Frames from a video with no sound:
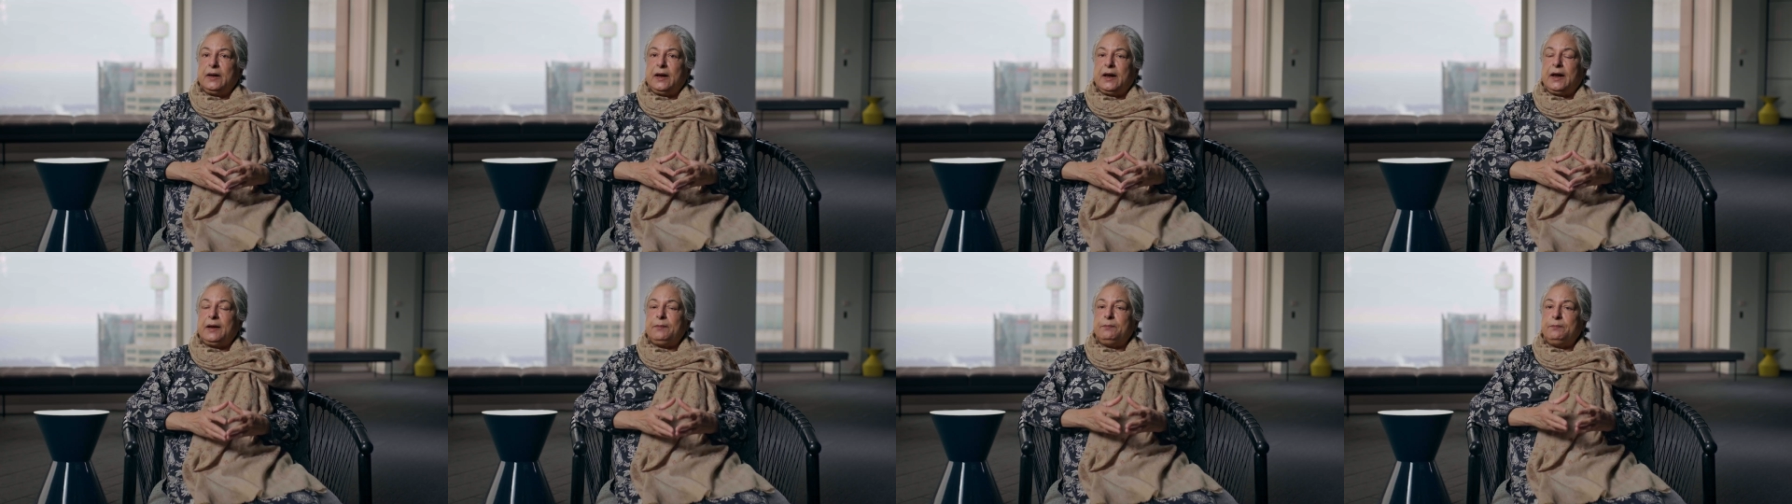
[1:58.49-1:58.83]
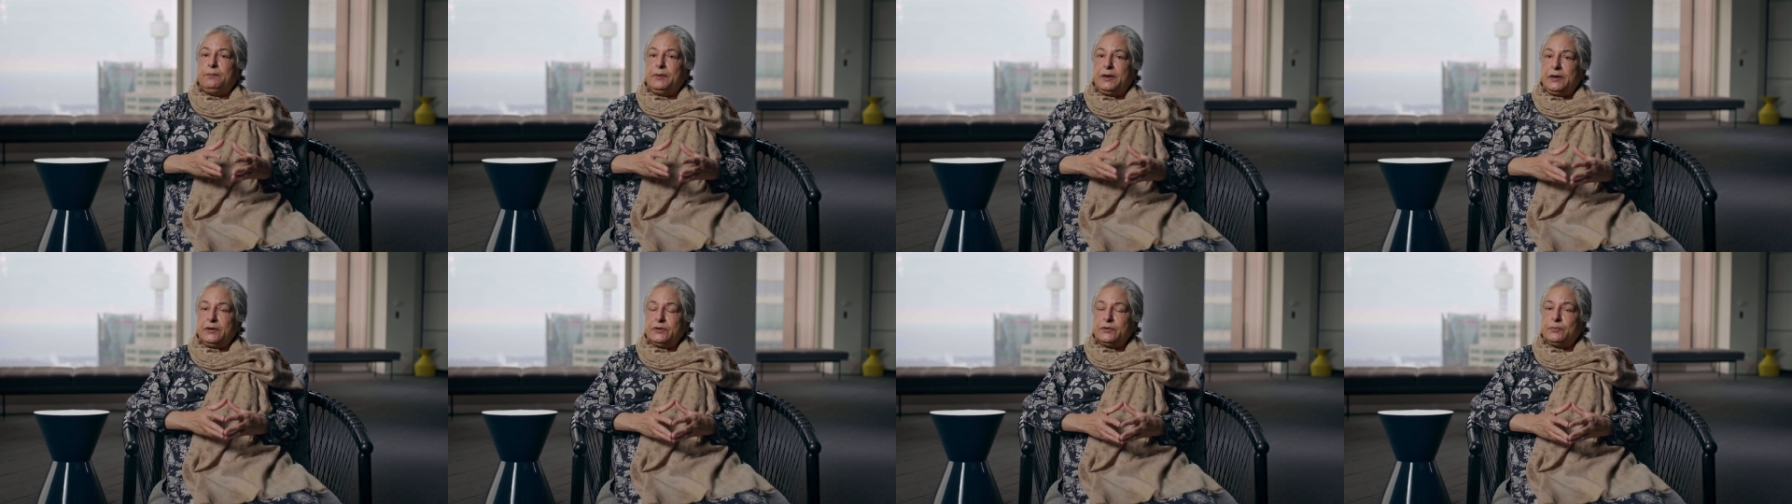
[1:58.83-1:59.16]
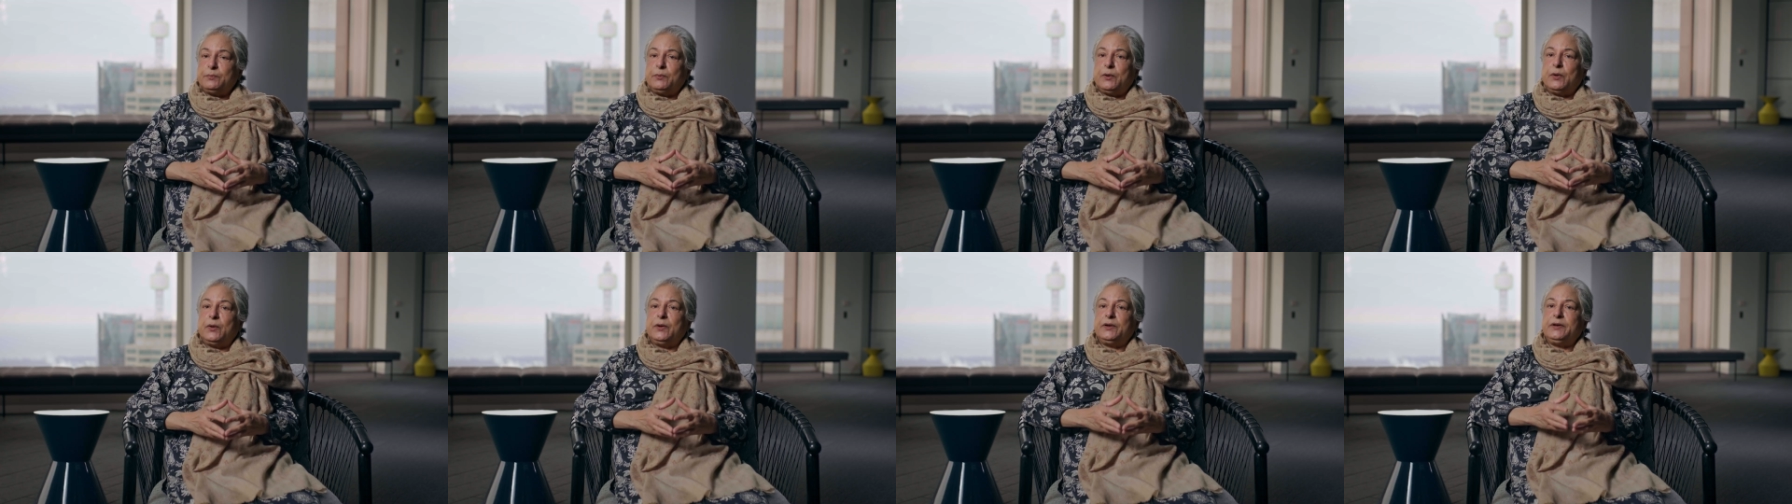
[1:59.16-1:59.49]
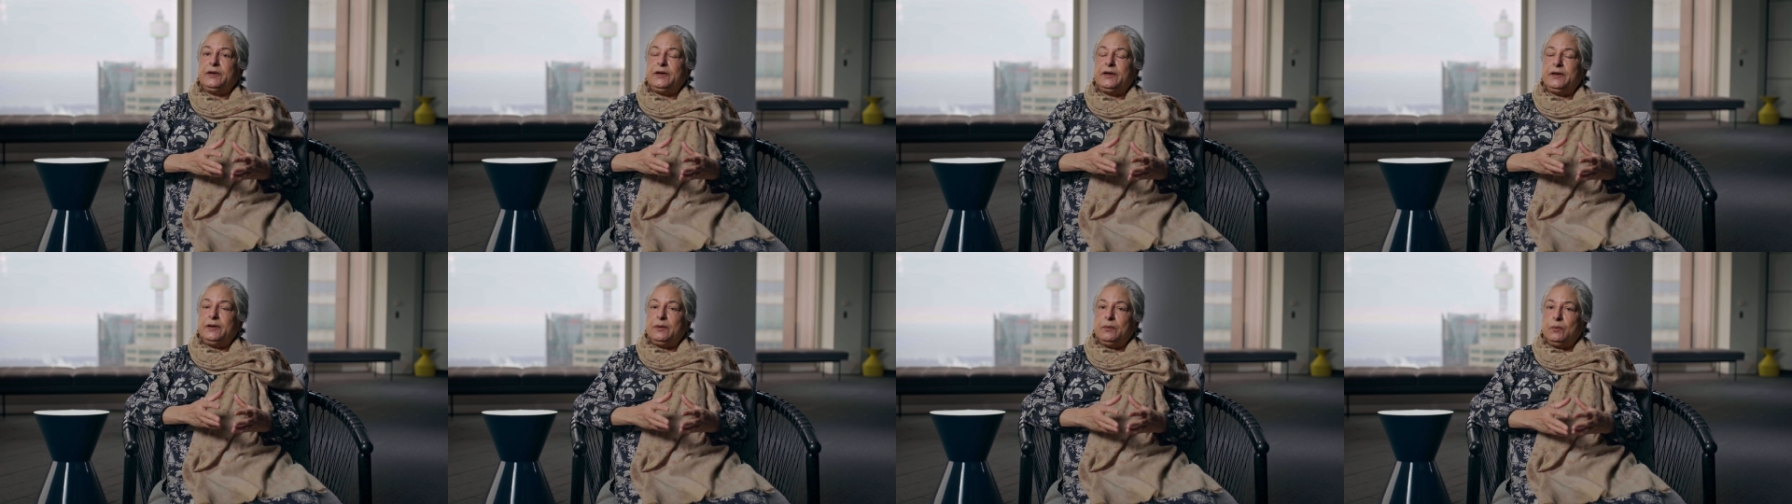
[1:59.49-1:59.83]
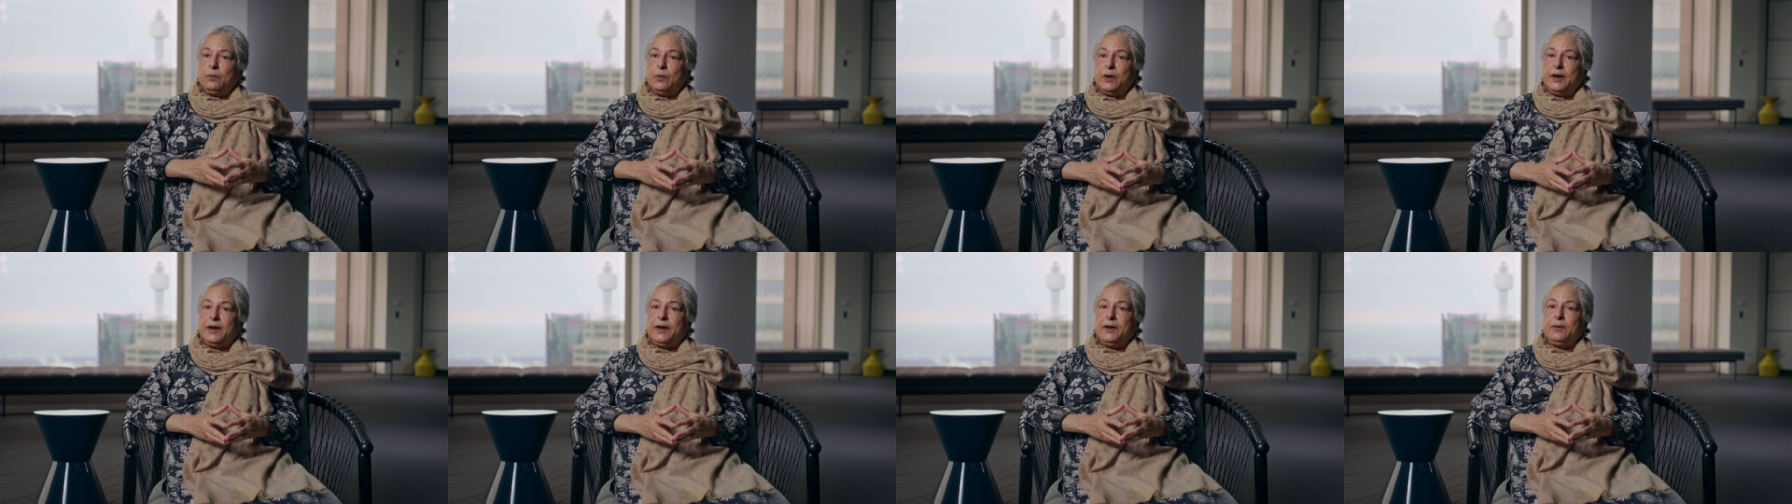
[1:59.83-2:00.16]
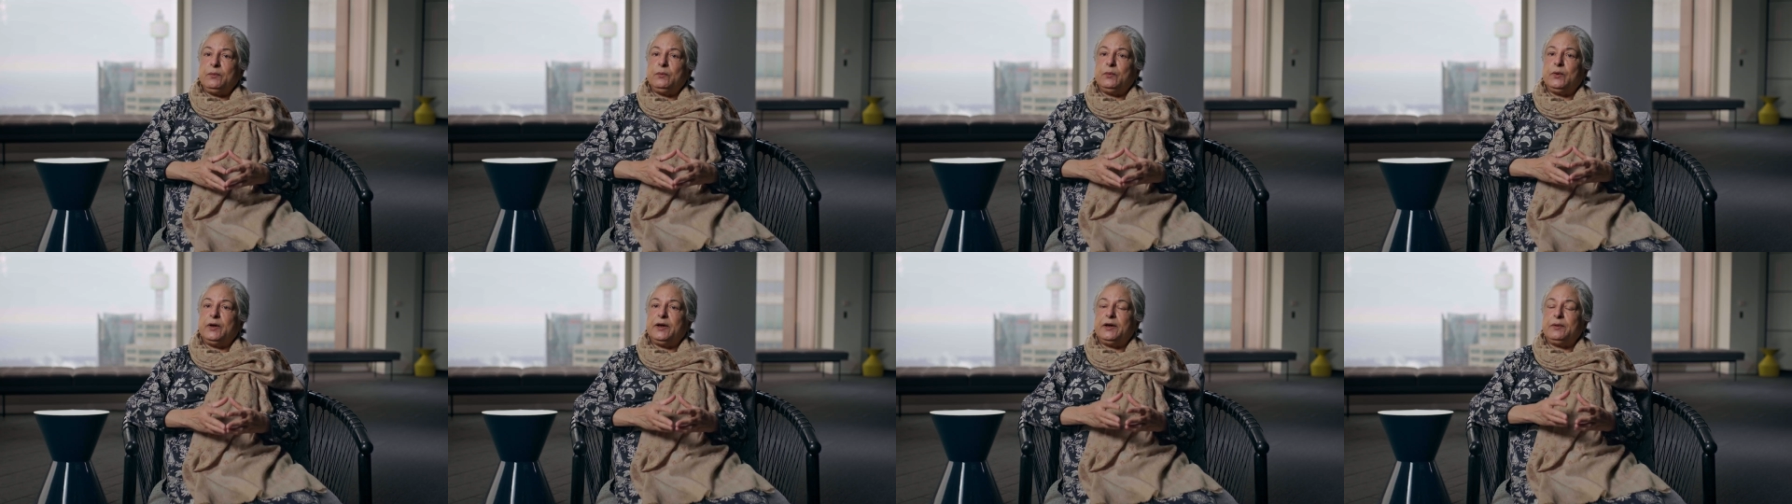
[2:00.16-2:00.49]
and build upon in a way
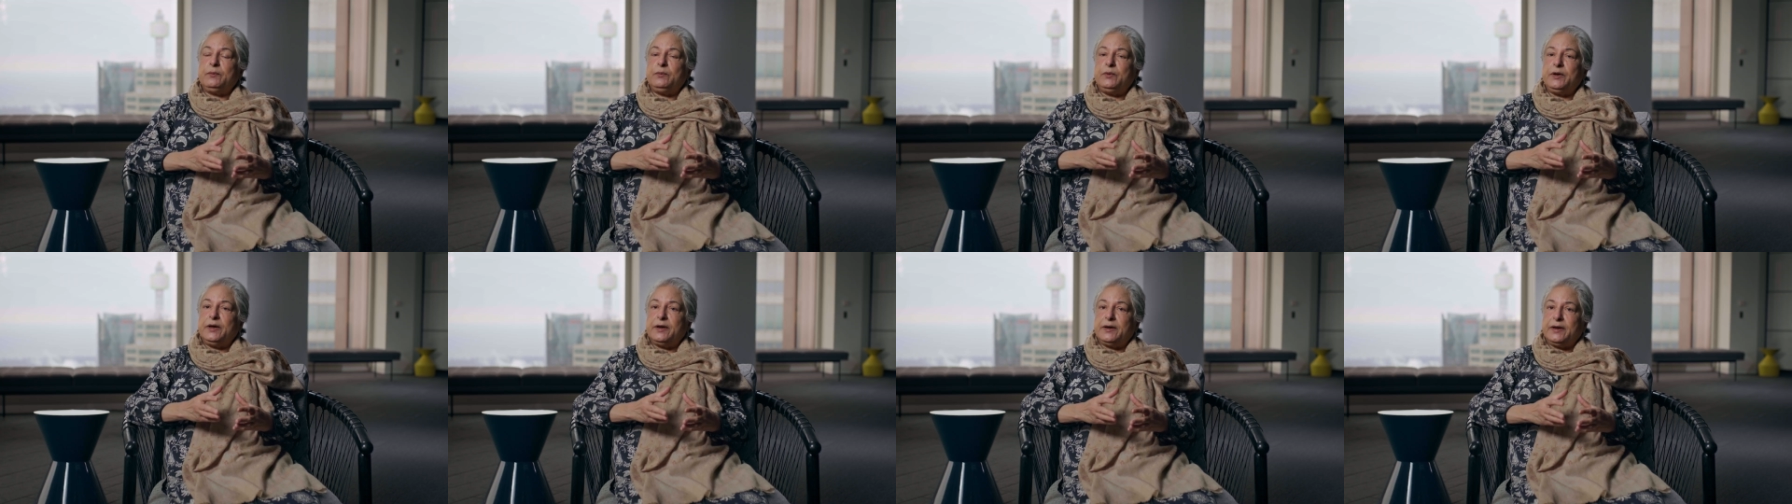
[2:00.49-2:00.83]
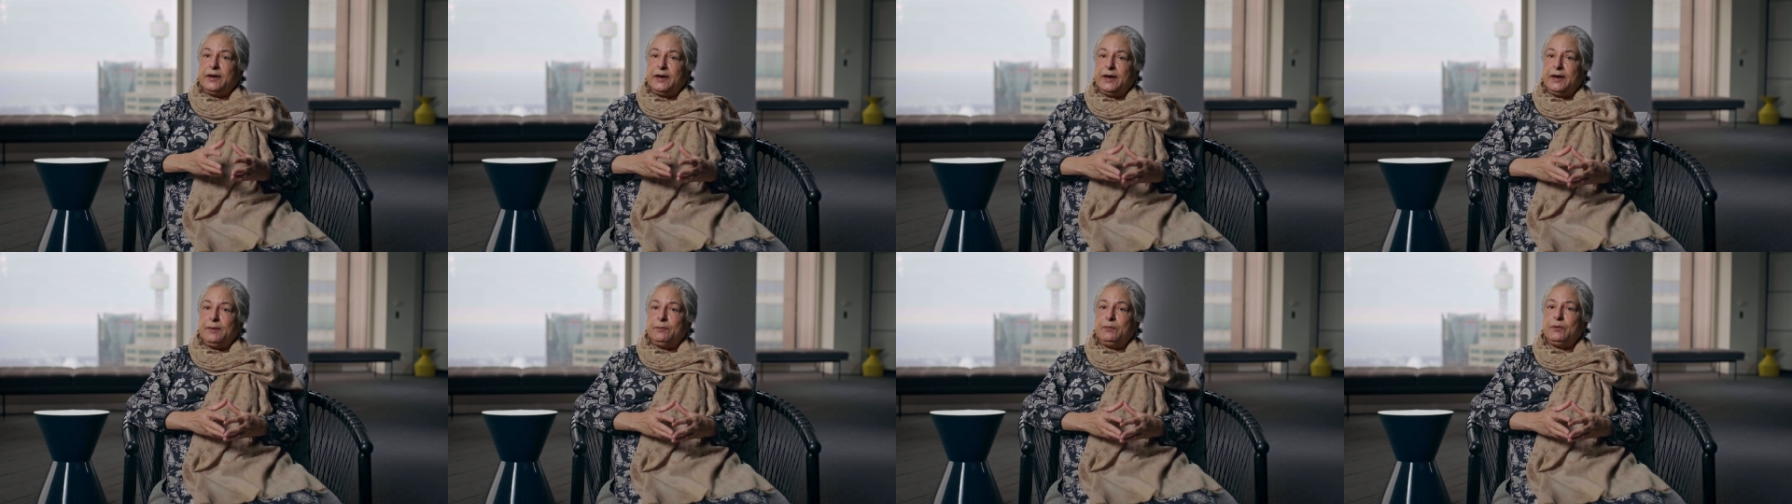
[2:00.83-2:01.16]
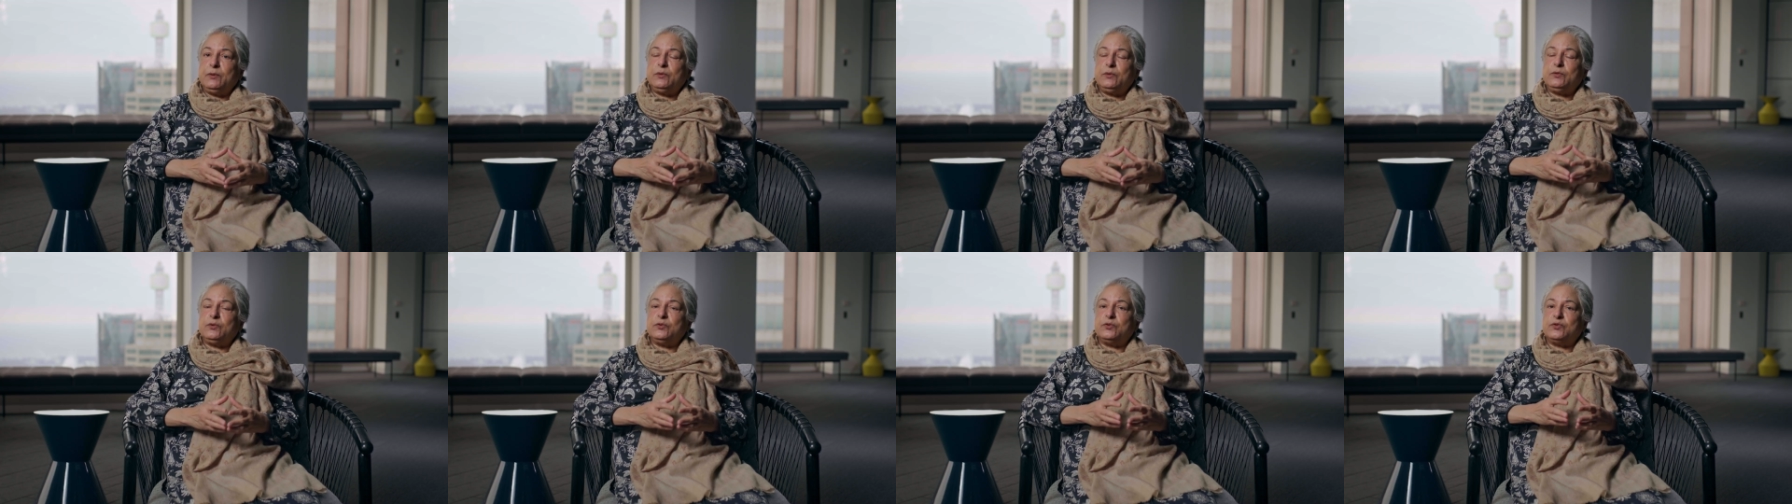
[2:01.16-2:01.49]
where we are able to